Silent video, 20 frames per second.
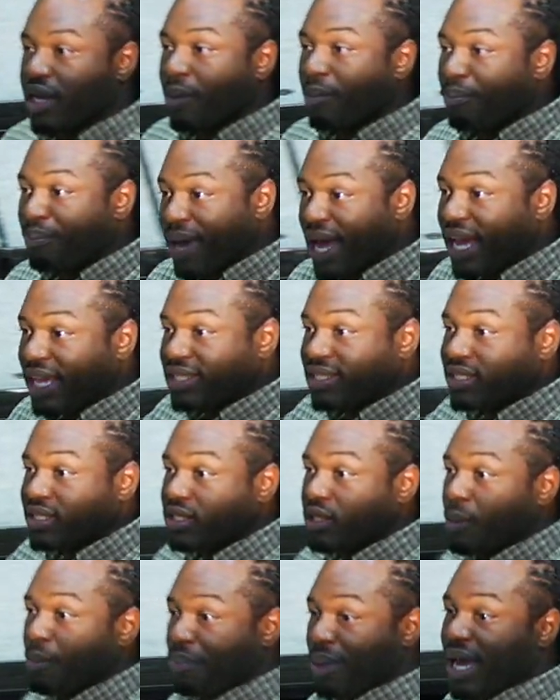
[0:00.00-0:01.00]
the
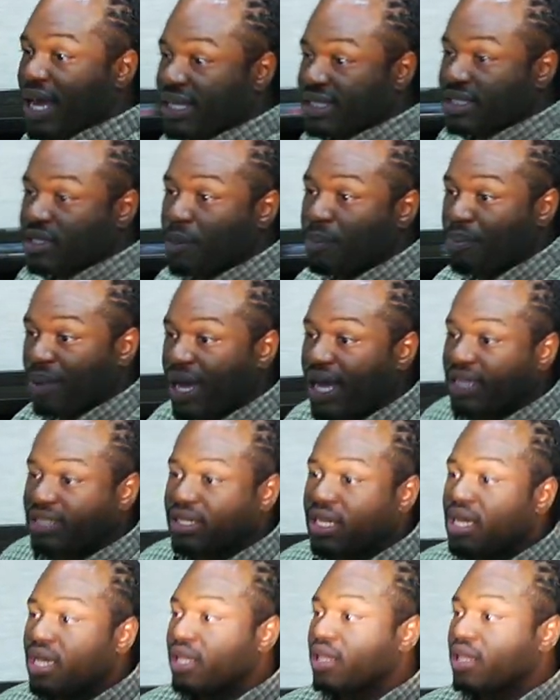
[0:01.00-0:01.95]
best, the best, the best.